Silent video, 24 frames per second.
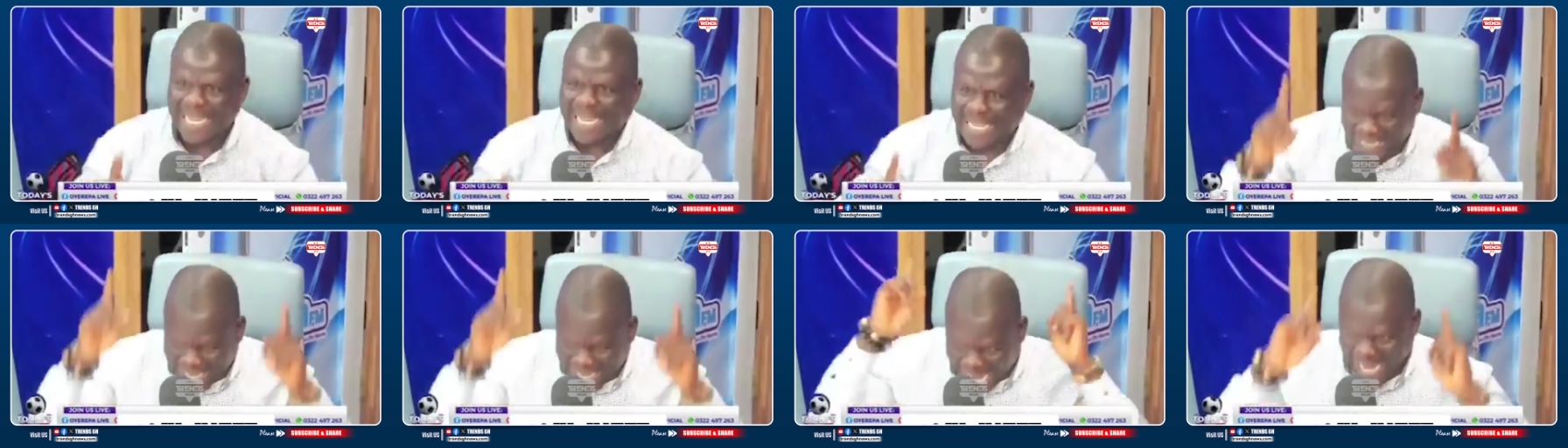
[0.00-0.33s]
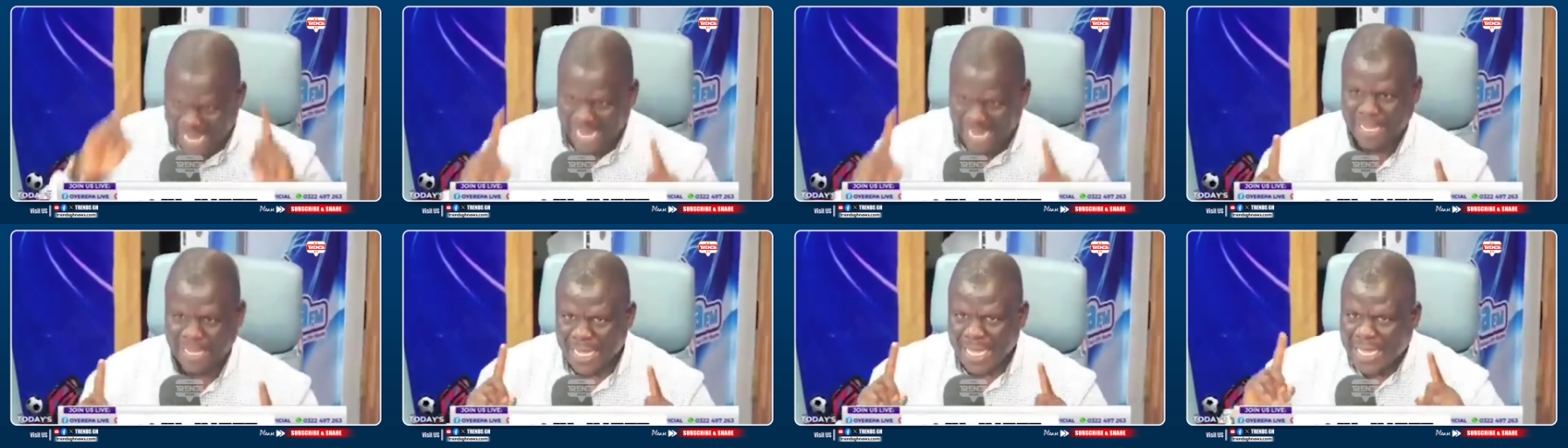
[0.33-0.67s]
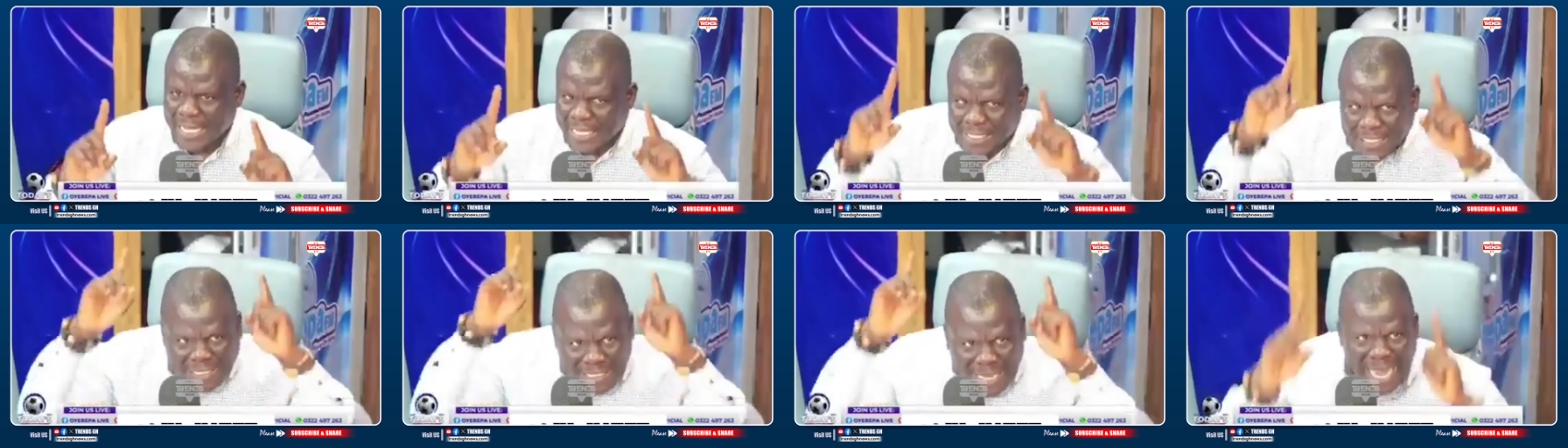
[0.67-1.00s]
da
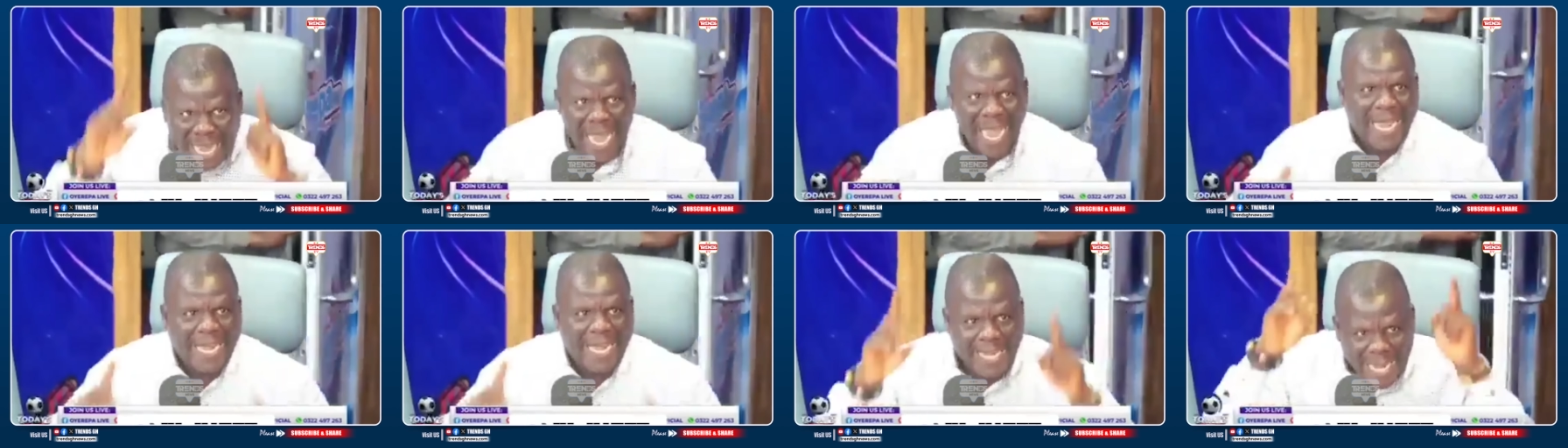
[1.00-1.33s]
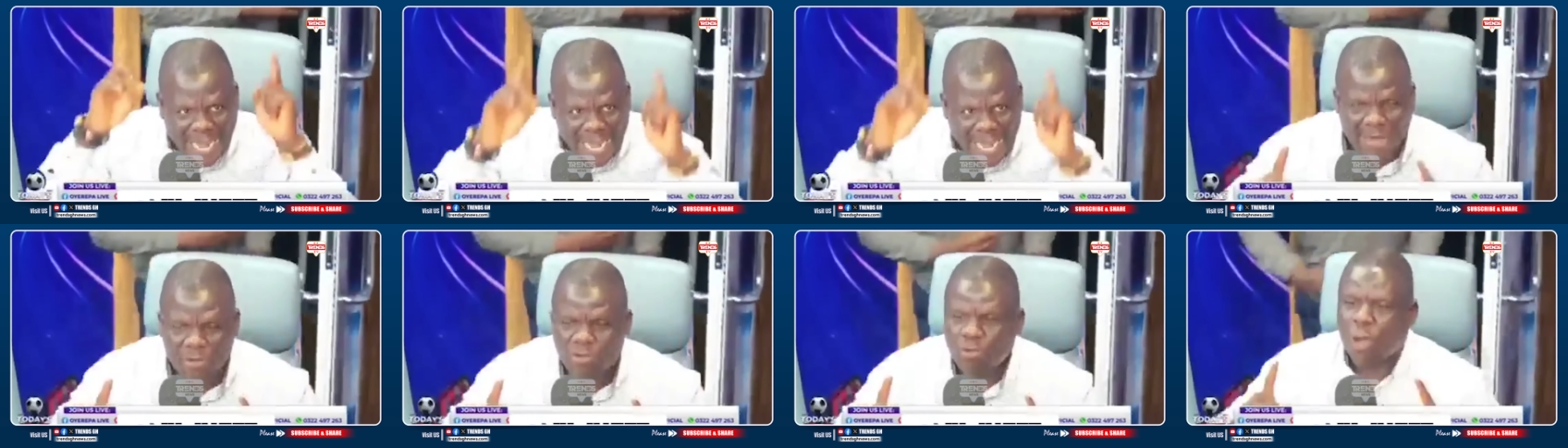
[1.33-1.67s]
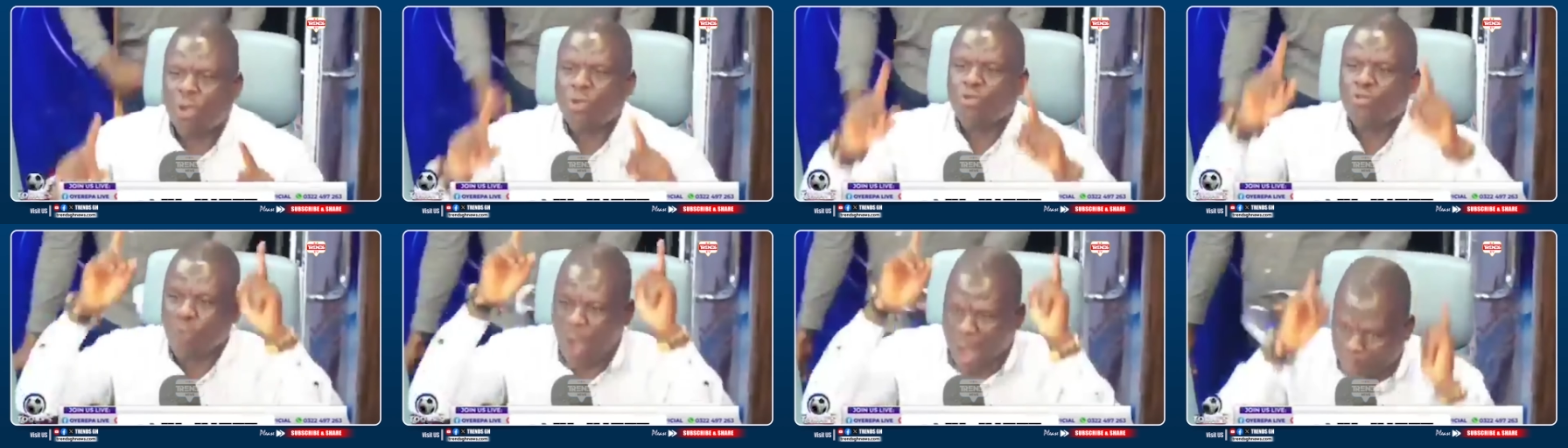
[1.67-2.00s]
se ene non
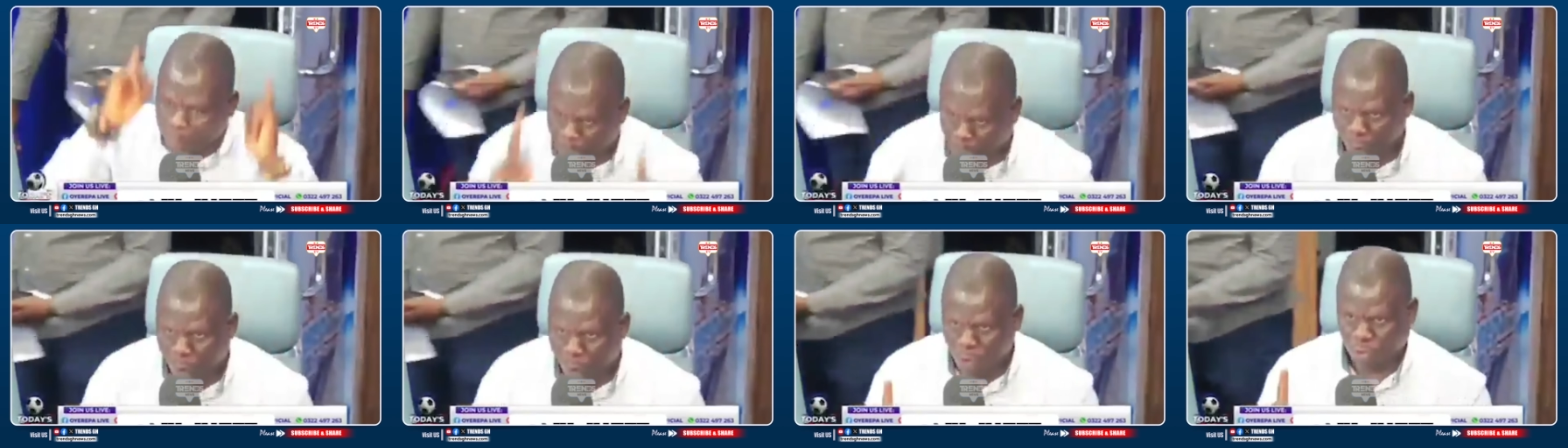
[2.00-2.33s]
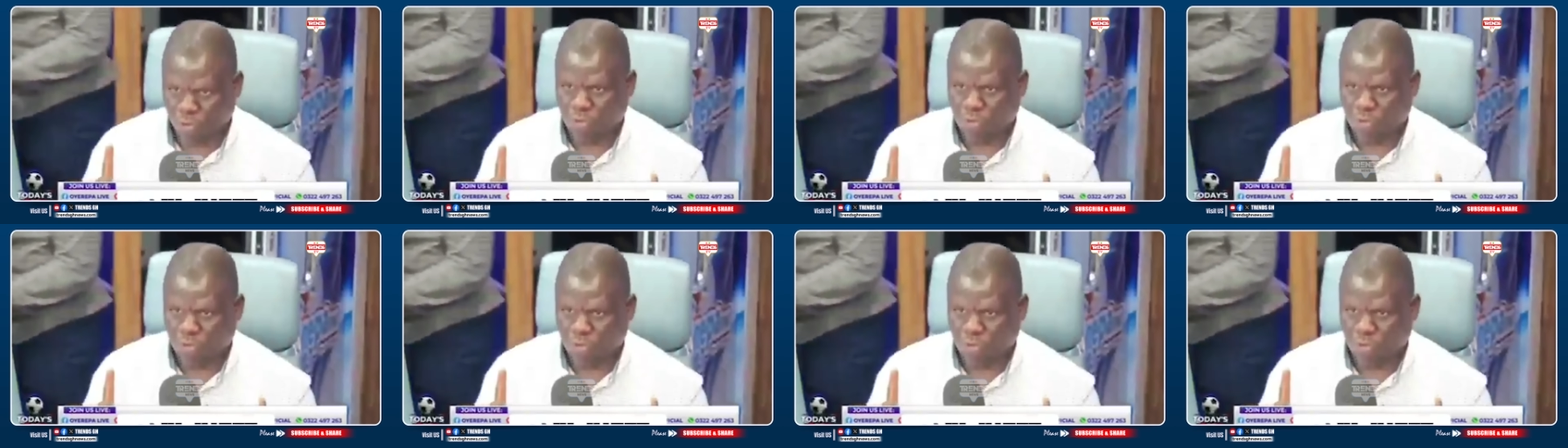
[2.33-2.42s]
duabo